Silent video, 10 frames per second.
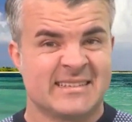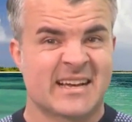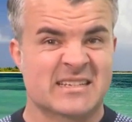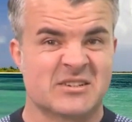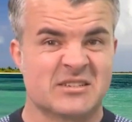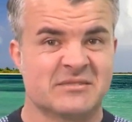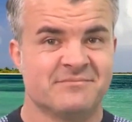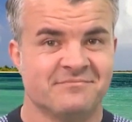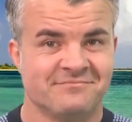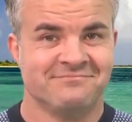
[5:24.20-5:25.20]
Thanks guys.
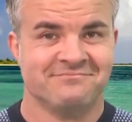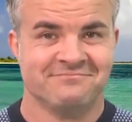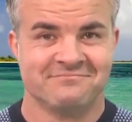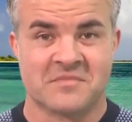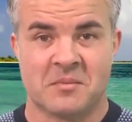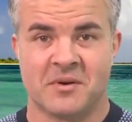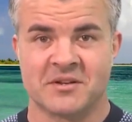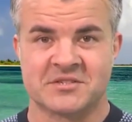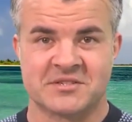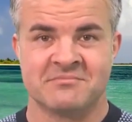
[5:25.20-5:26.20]

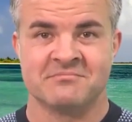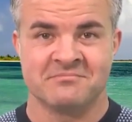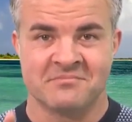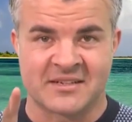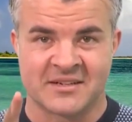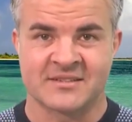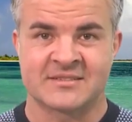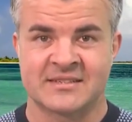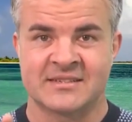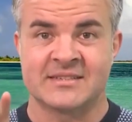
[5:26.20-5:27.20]
Apologies. My
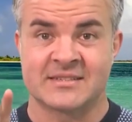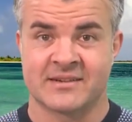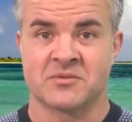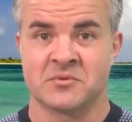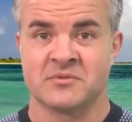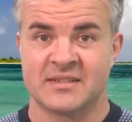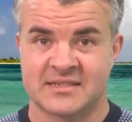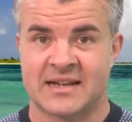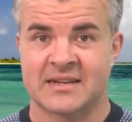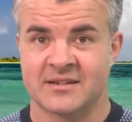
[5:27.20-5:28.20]
dancing is terrible. It's
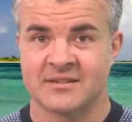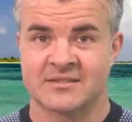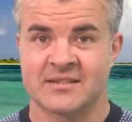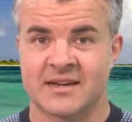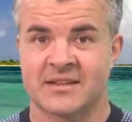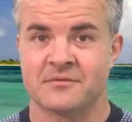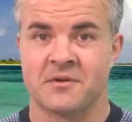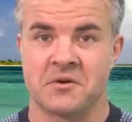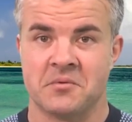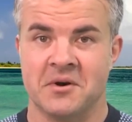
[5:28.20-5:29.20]
dad dancing at the
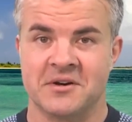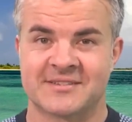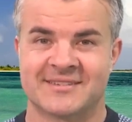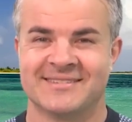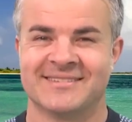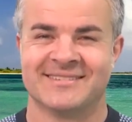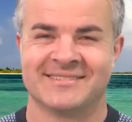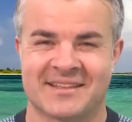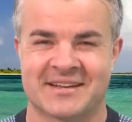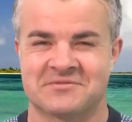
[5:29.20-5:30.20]
very worst.
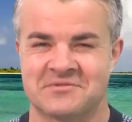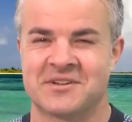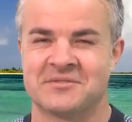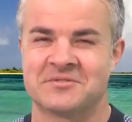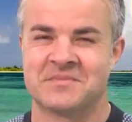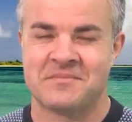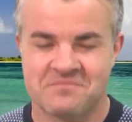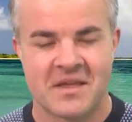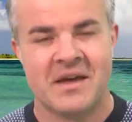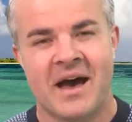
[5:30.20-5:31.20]
Thanks for indulging me.
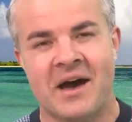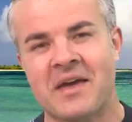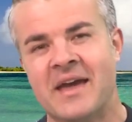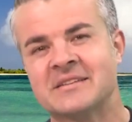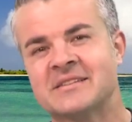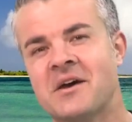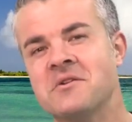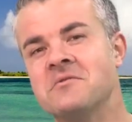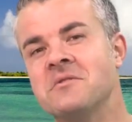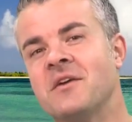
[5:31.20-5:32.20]
Okay,
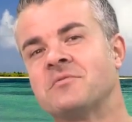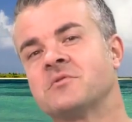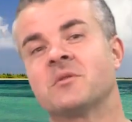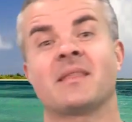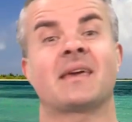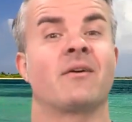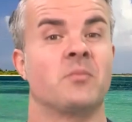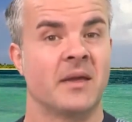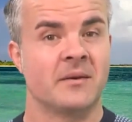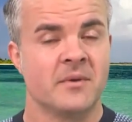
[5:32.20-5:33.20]
so if we're talking about the
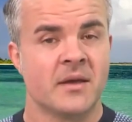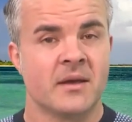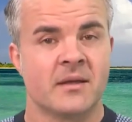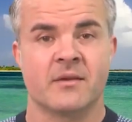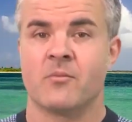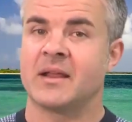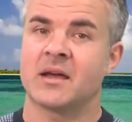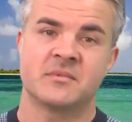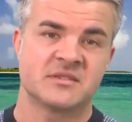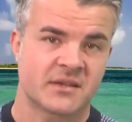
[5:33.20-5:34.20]
Caribbean, there are many
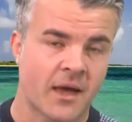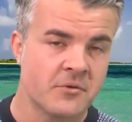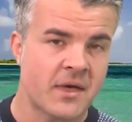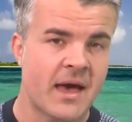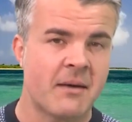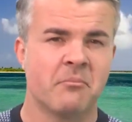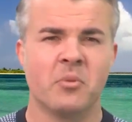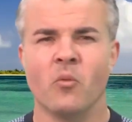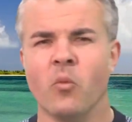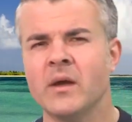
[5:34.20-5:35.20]
companies that go there,
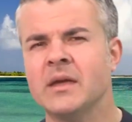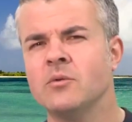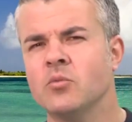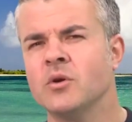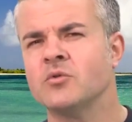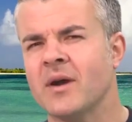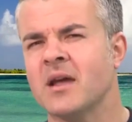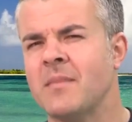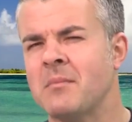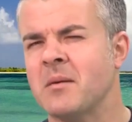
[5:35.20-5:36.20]
but we would
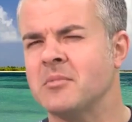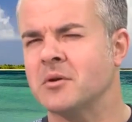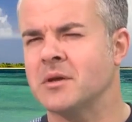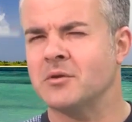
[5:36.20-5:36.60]
recommend maybe looking